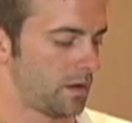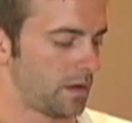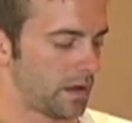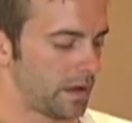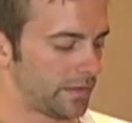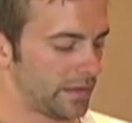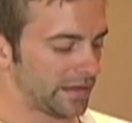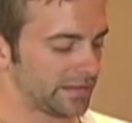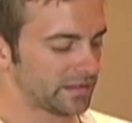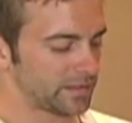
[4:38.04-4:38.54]

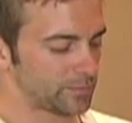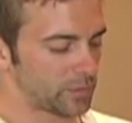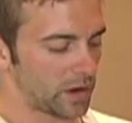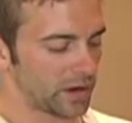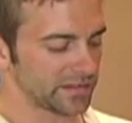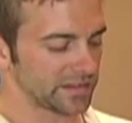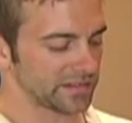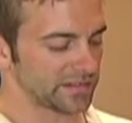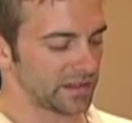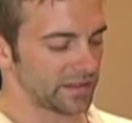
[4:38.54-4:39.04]
And that's the
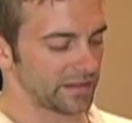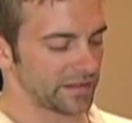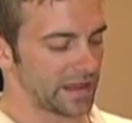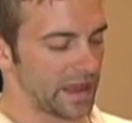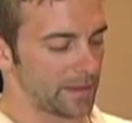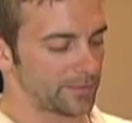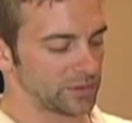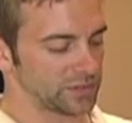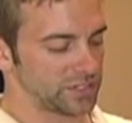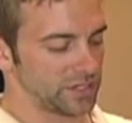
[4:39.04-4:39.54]
process on the
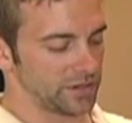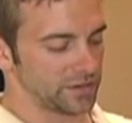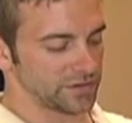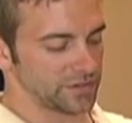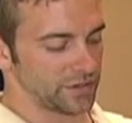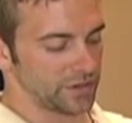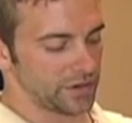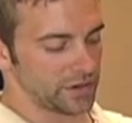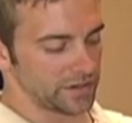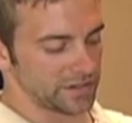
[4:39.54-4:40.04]
cappuccino.
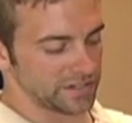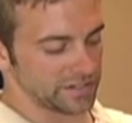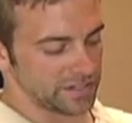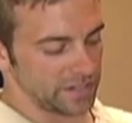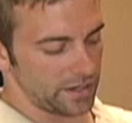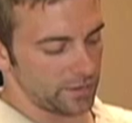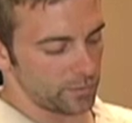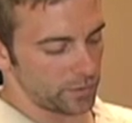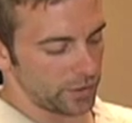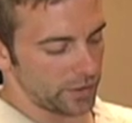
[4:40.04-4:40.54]
So you're going to
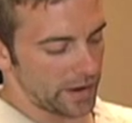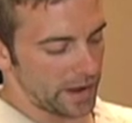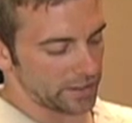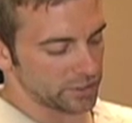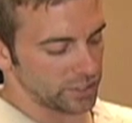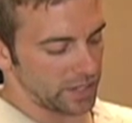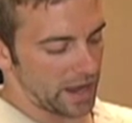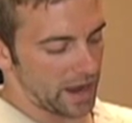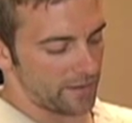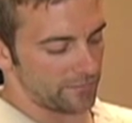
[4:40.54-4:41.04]
see where you
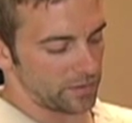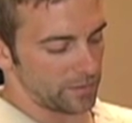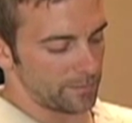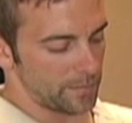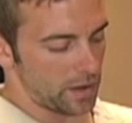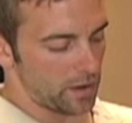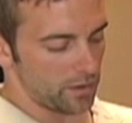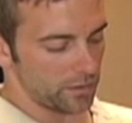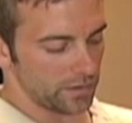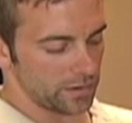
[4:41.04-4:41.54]
actually have the
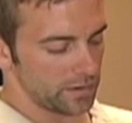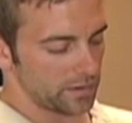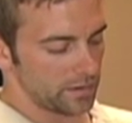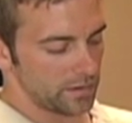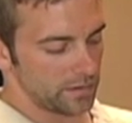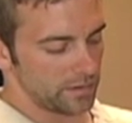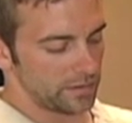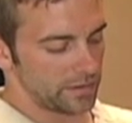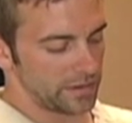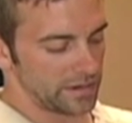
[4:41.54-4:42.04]
milk,
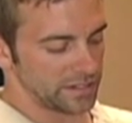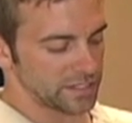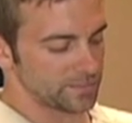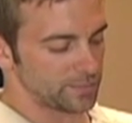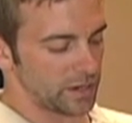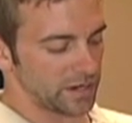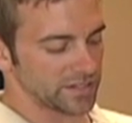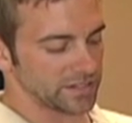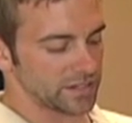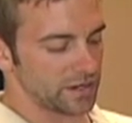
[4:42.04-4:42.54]
then
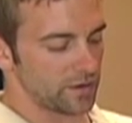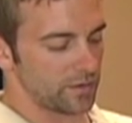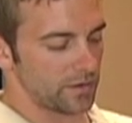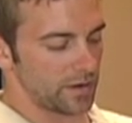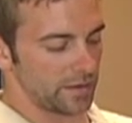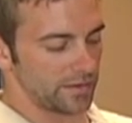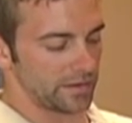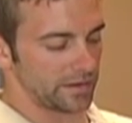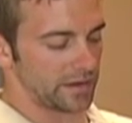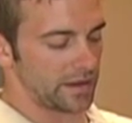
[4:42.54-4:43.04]
espresso,
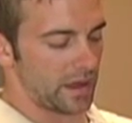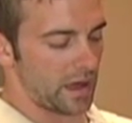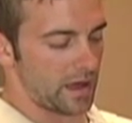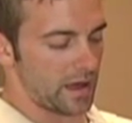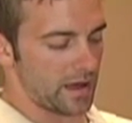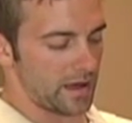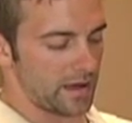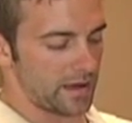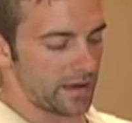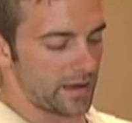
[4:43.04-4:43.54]
and then
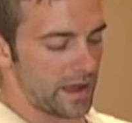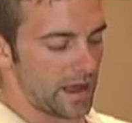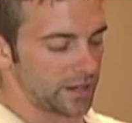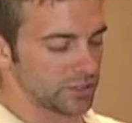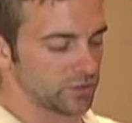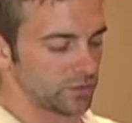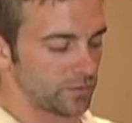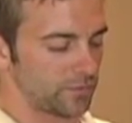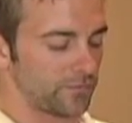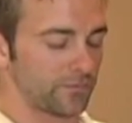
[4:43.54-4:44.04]

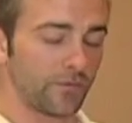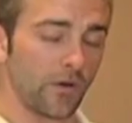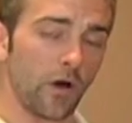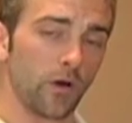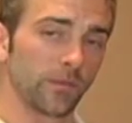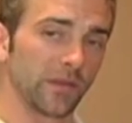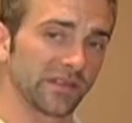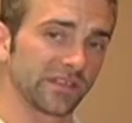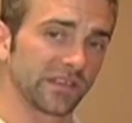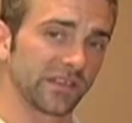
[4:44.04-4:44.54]
actual
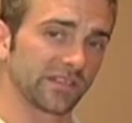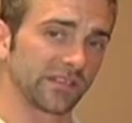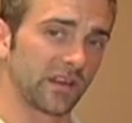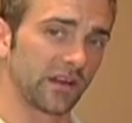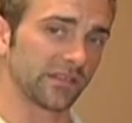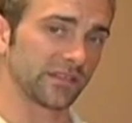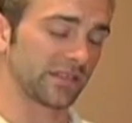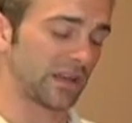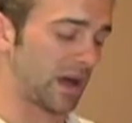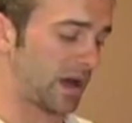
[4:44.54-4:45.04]
foam that sits
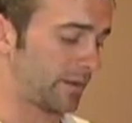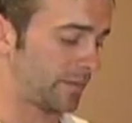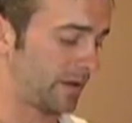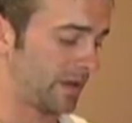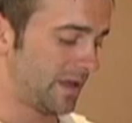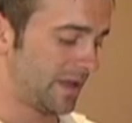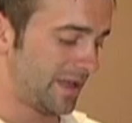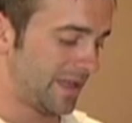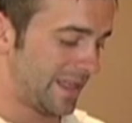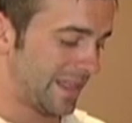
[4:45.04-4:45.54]
on top.
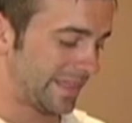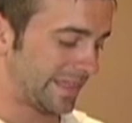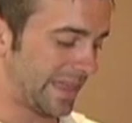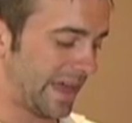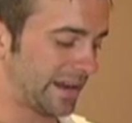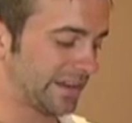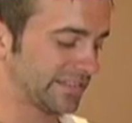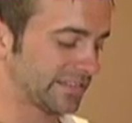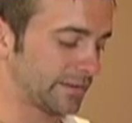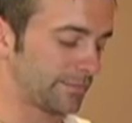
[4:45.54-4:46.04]

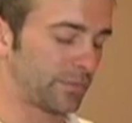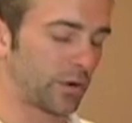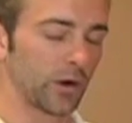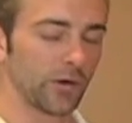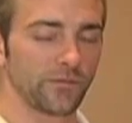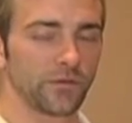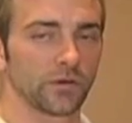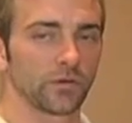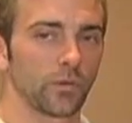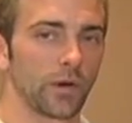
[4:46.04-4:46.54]
That is the
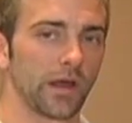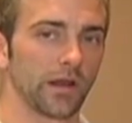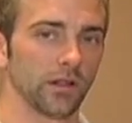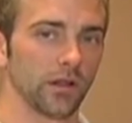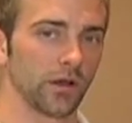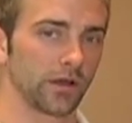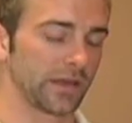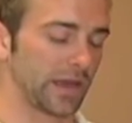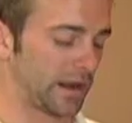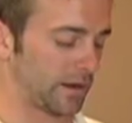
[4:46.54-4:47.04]
perfect way to
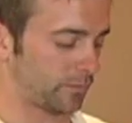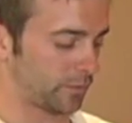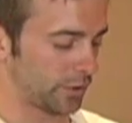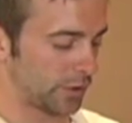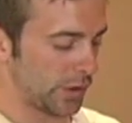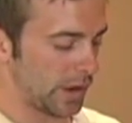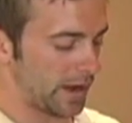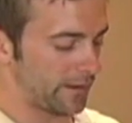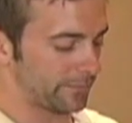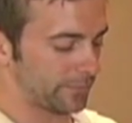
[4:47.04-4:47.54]
look at it, where
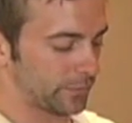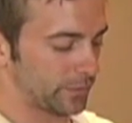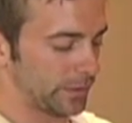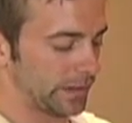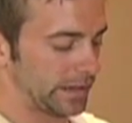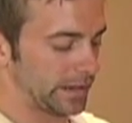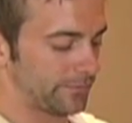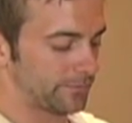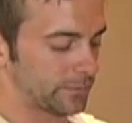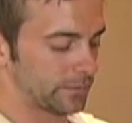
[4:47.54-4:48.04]
you have
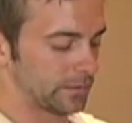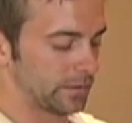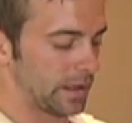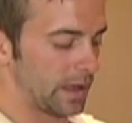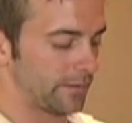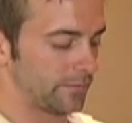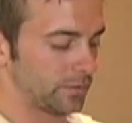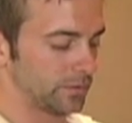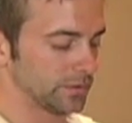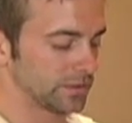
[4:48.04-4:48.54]
3 different
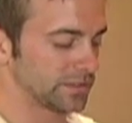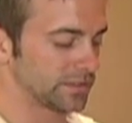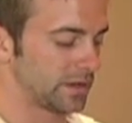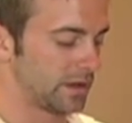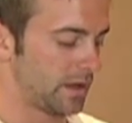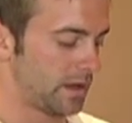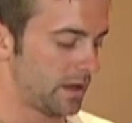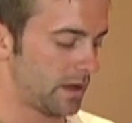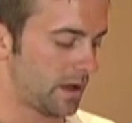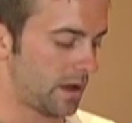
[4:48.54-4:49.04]
levels
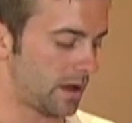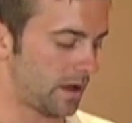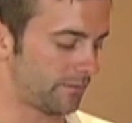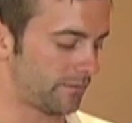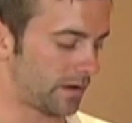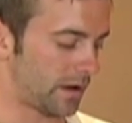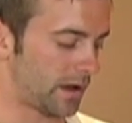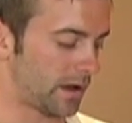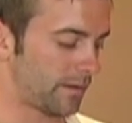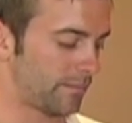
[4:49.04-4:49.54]

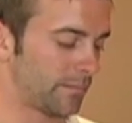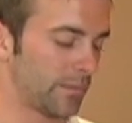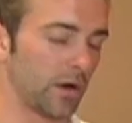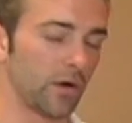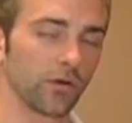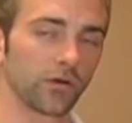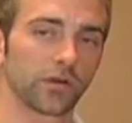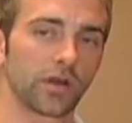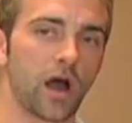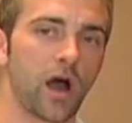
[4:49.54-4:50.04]
of
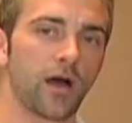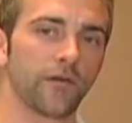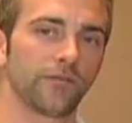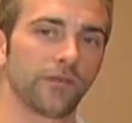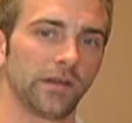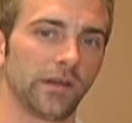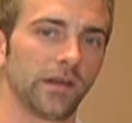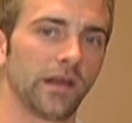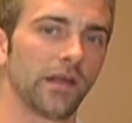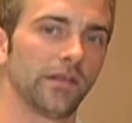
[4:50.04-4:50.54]
milk,
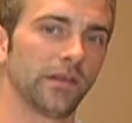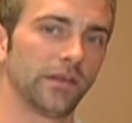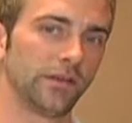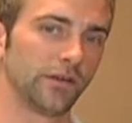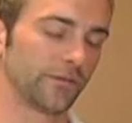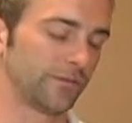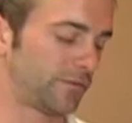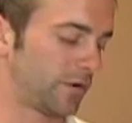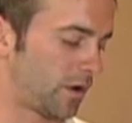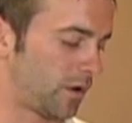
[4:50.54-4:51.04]
coffee, and then
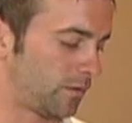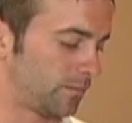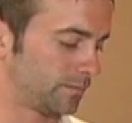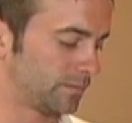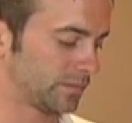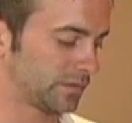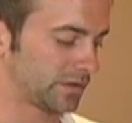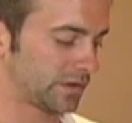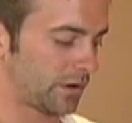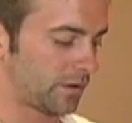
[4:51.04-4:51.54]
your
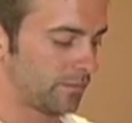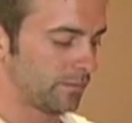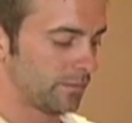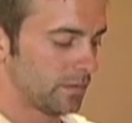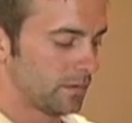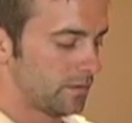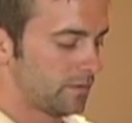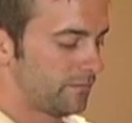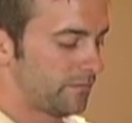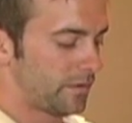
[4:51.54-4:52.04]
foam. So
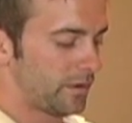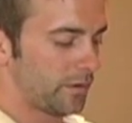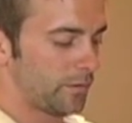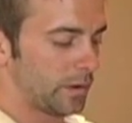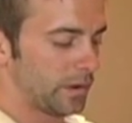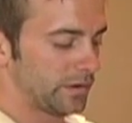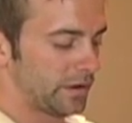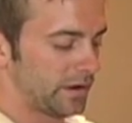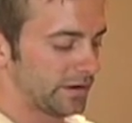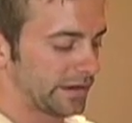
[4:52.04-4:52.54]
very
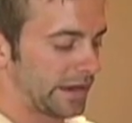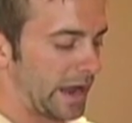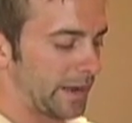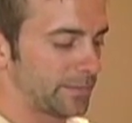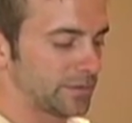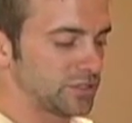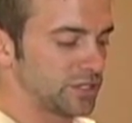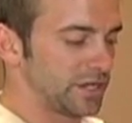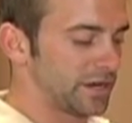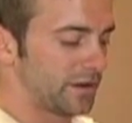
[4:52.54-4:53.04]
well done
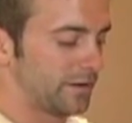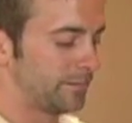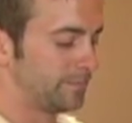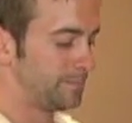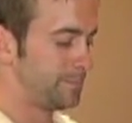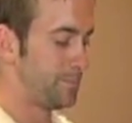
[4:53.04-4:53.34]
cappuccino.